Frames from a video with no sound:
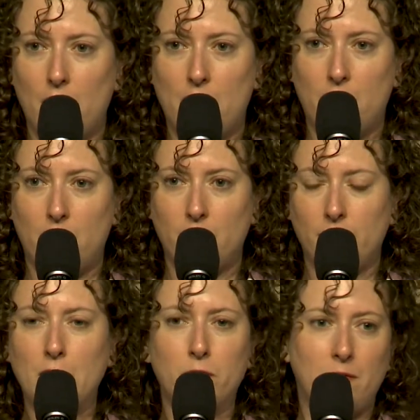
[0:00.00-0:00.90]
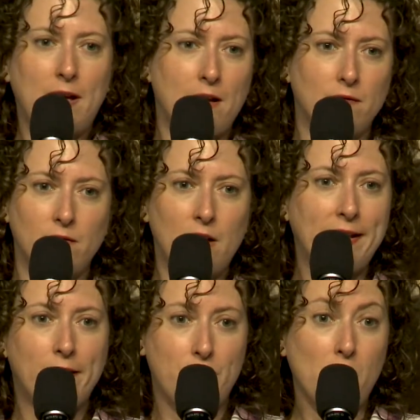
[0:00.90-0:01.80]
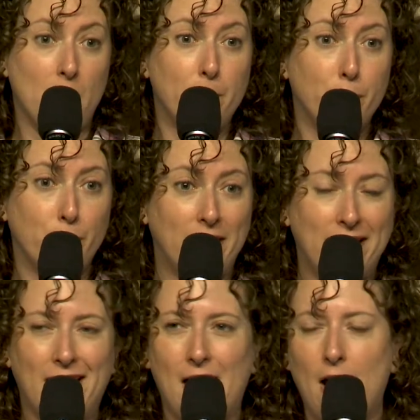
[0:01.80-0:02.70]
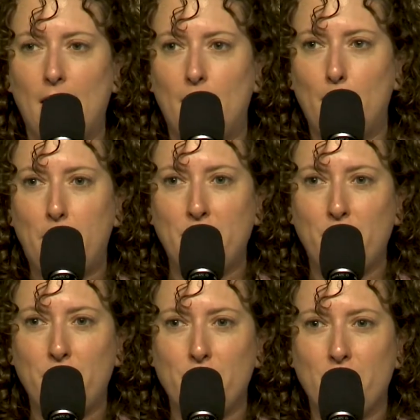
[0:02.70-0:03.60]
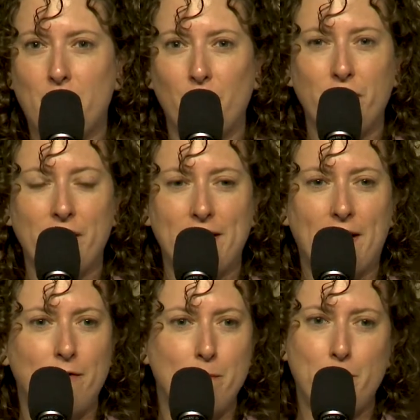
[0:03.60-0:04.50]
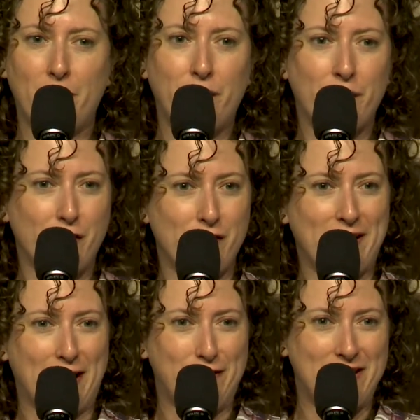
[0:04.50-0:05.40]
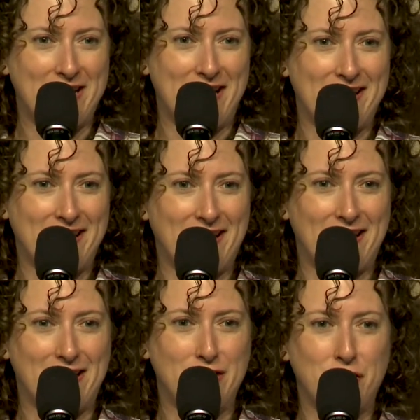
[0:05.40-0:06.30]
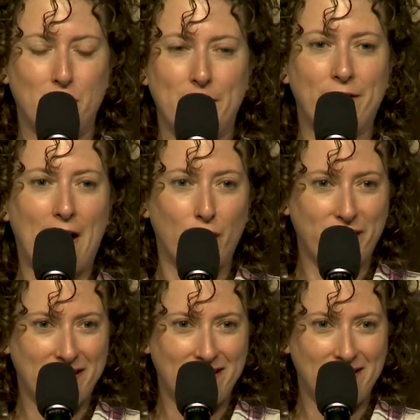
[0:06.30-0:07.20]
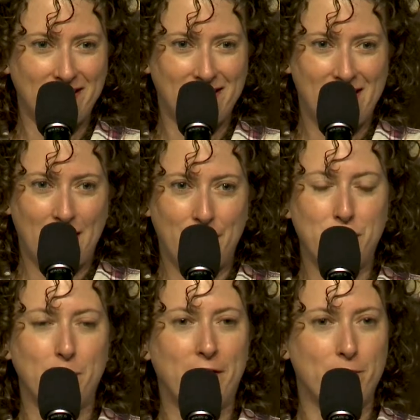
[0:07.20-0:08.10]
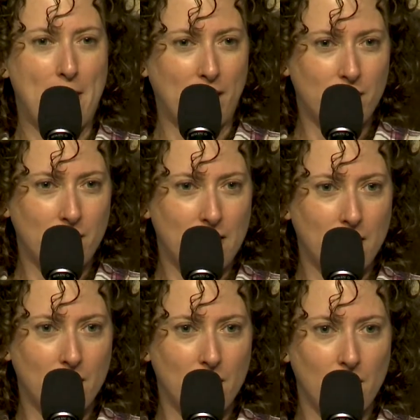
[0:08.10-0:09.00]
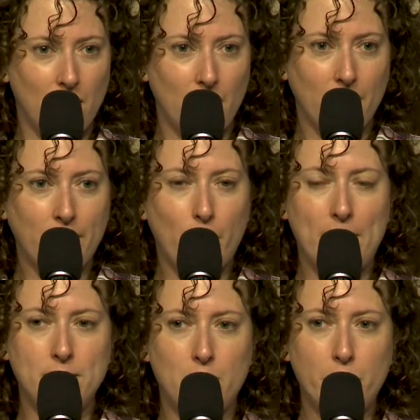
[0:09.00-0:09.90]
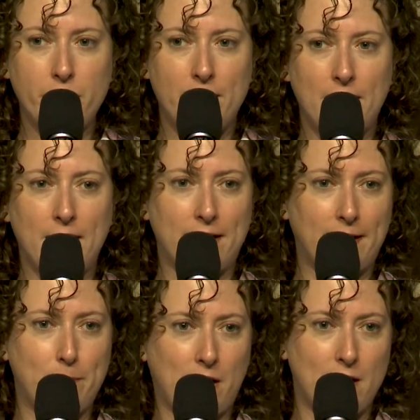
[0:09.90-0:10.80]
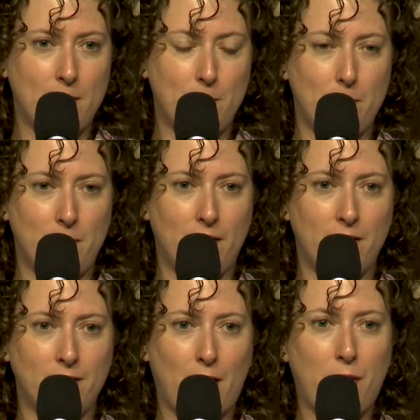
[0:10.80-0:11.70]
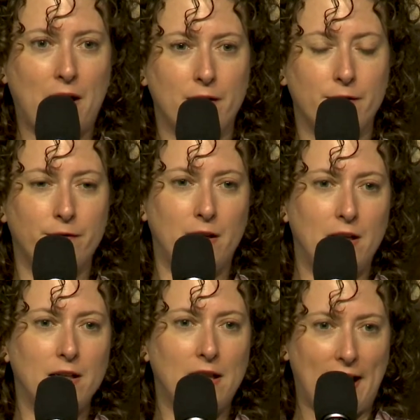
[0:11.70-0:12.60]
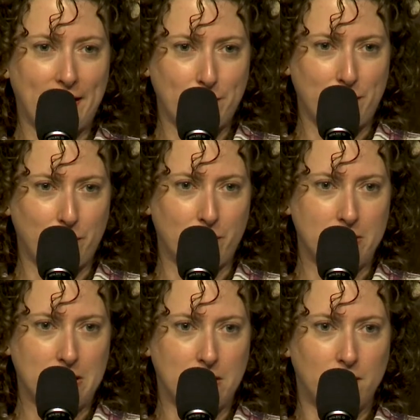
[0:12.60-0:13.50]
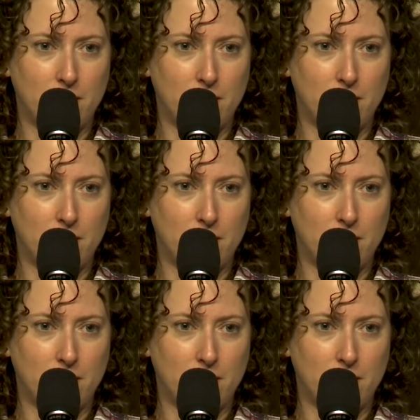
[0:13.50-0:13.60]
you know, again, lots of Europe, right? But those are cultures that have much stronger safety nets in terms of housing, in terms of medical care. So I don't think it's become a thing of last resort